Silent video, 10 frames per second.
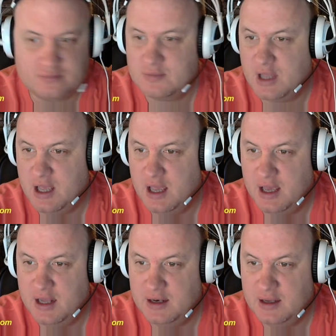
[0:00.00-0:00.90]

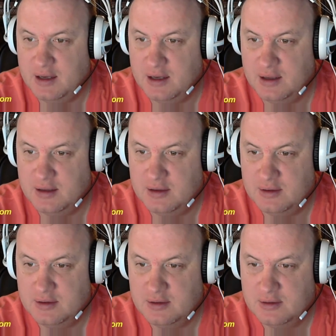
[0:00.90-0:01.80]
and
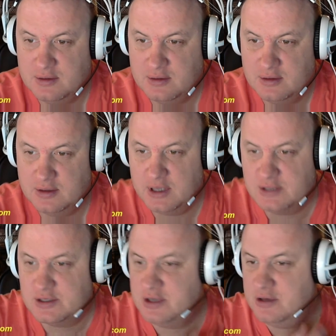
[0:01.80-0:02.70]
it has a
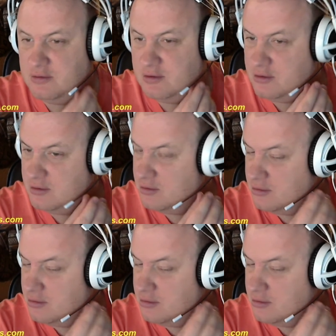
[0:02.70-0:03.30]
cute little